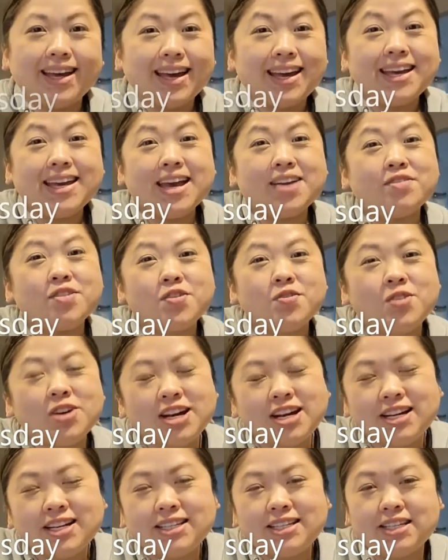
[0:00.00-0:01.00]
Hey
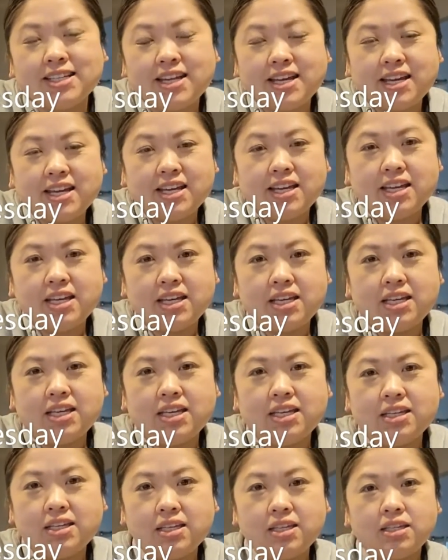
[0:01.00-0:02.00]
everyone, today
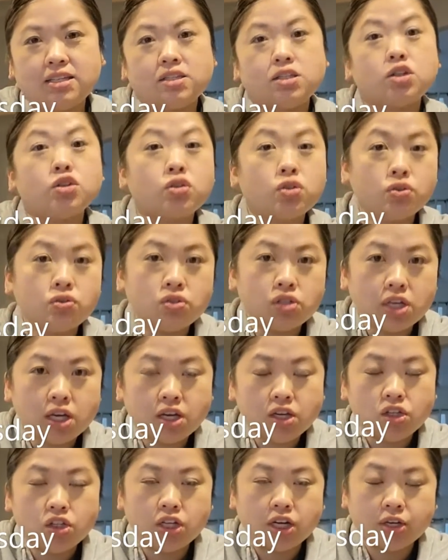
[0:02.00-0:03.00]
is
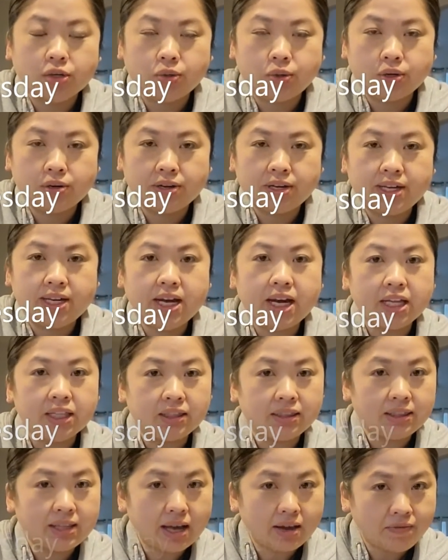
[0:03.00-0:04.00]
Tuesday, January
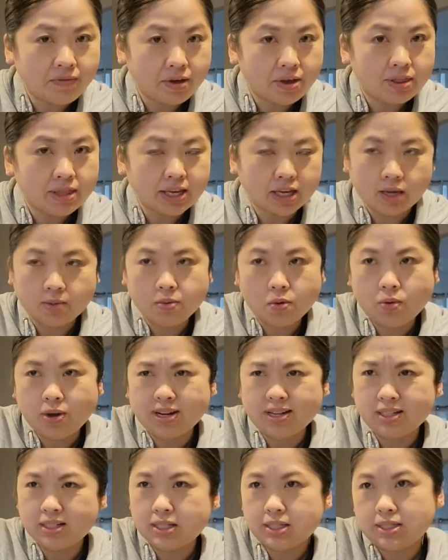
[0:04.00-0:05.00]
11th. I keep on
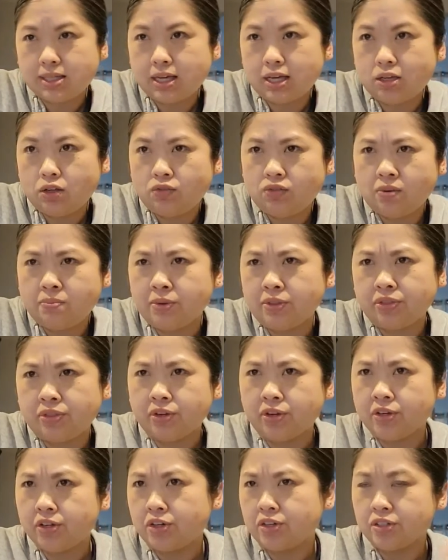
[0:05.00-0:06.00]
wanting to say November
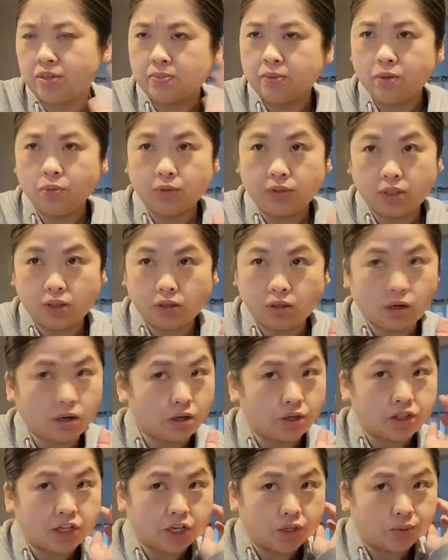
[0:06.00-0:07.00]
3rd or something with the
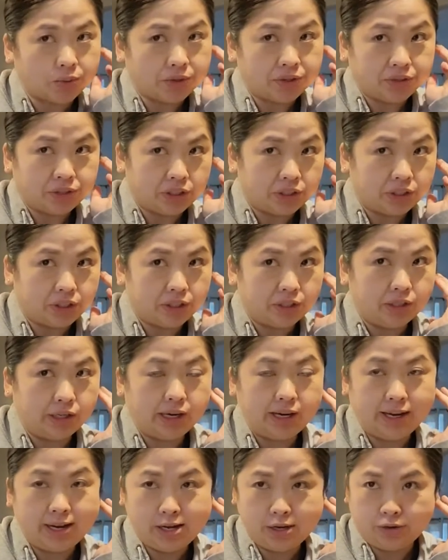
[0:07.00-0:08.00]
3rd, January 3rd.
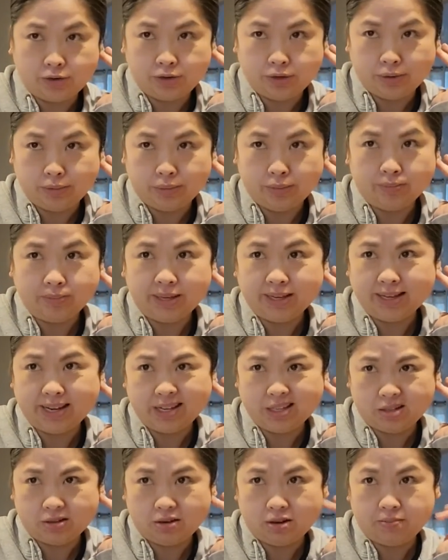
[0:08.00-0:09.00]
I don't know. My
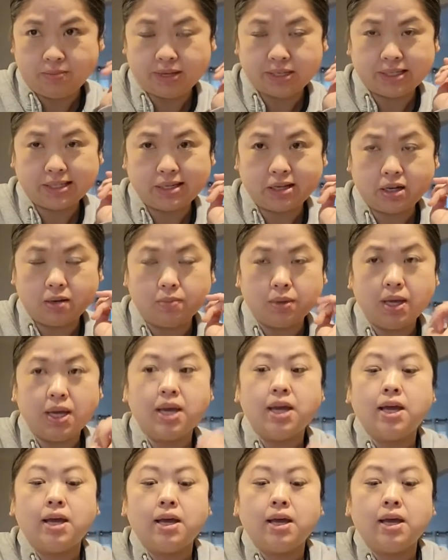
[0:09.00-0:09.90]
days are all mixed up.